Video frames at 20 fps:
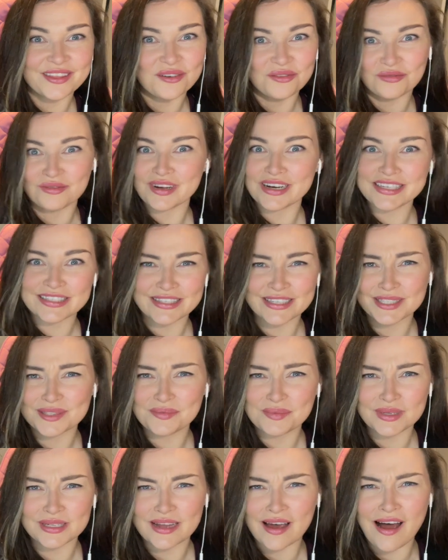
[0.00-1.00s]
reasons
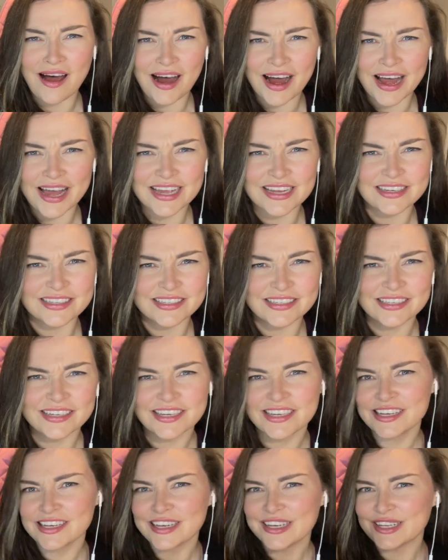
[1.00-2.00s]
behind
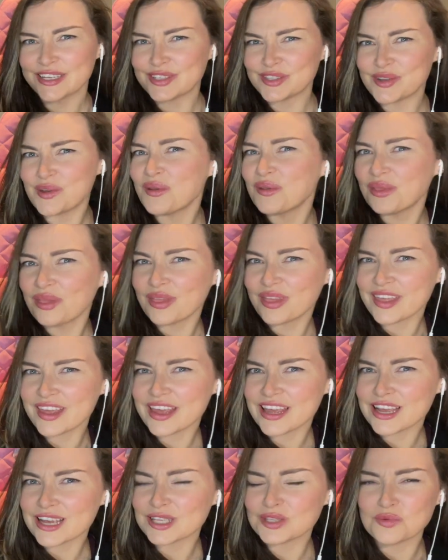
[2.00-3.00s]
certain
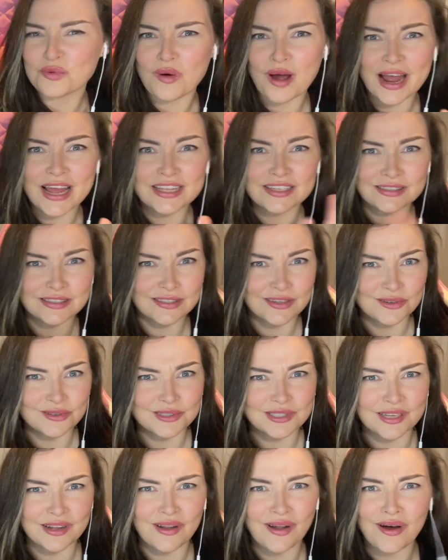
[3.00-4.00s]
things, why it
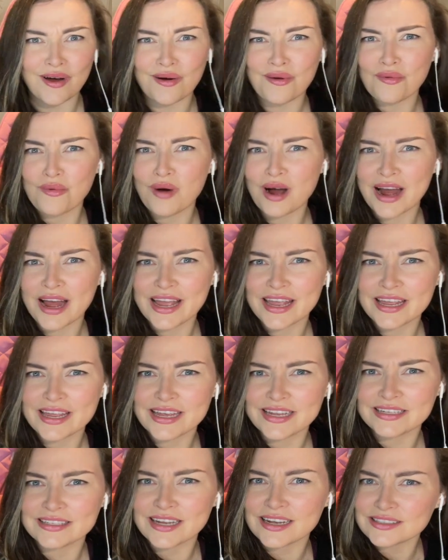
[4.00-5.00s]
snows a lot, why
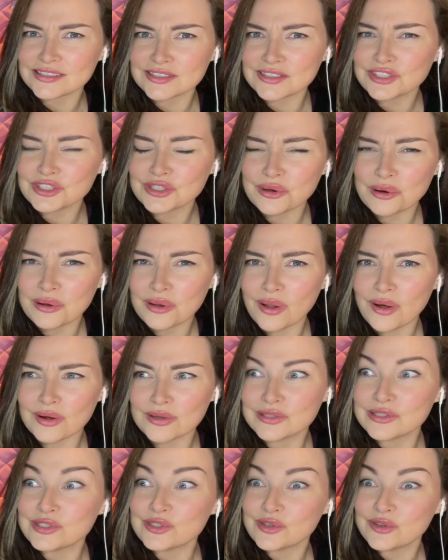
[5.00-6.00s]
it doesn't snow a lot
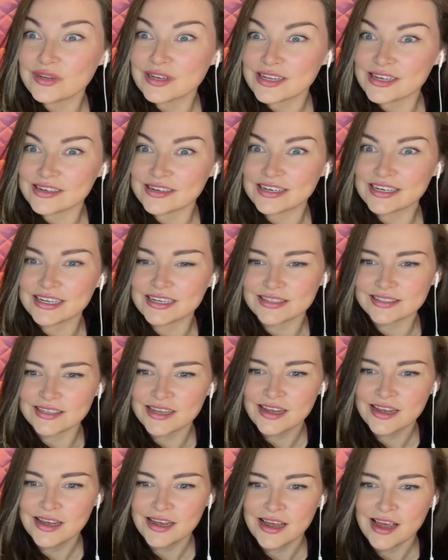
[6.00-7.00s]
in certain areas,
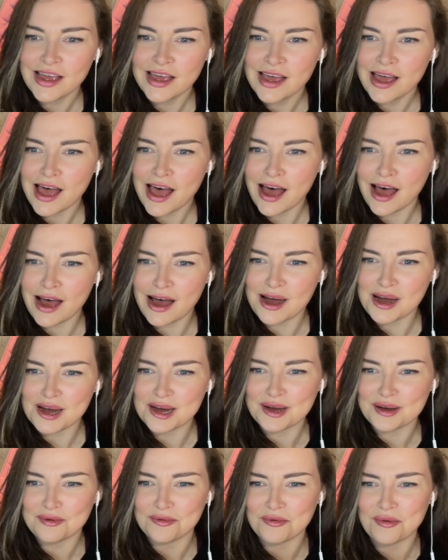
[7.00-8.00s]

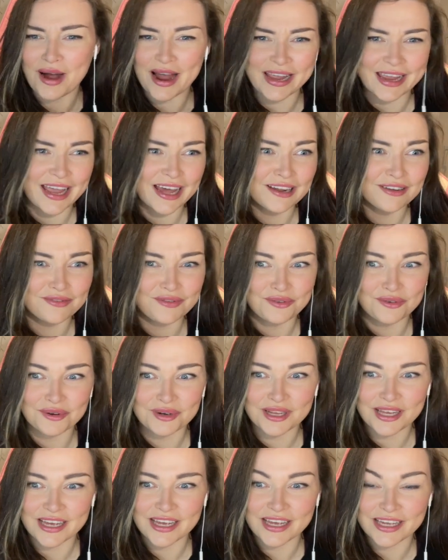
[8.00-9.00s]
why
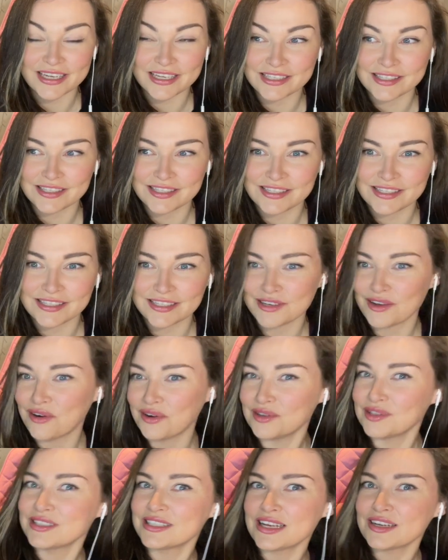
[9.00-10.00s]
California is
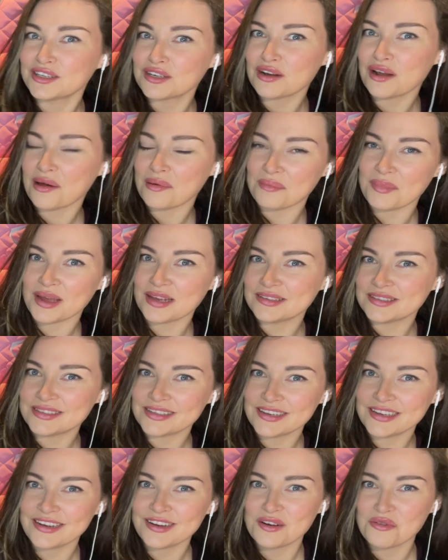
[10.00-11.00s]
got such
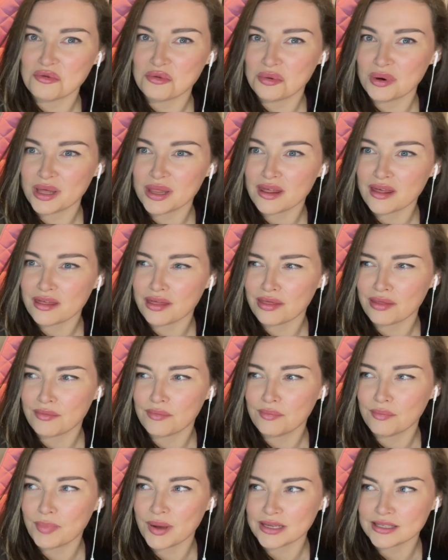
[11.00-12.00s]
amazing weather
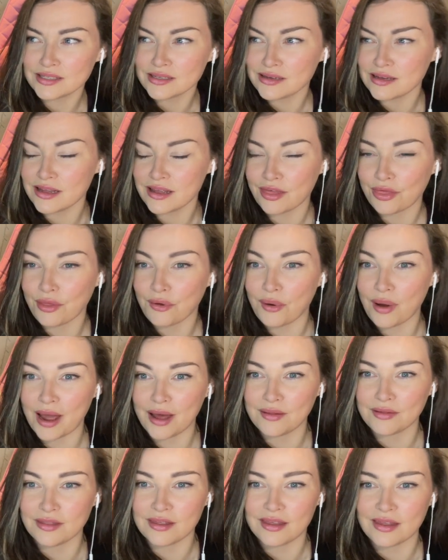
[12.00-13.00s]
basically
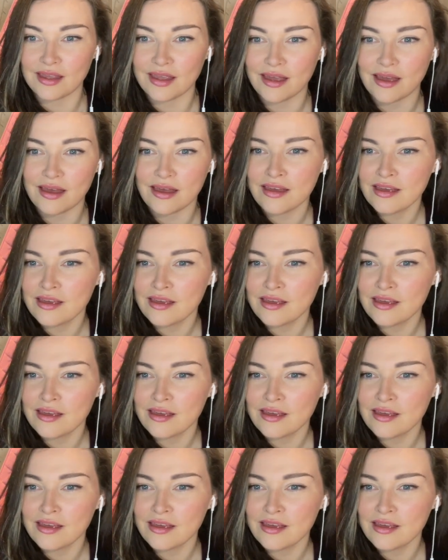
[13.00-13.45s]
throughout the year,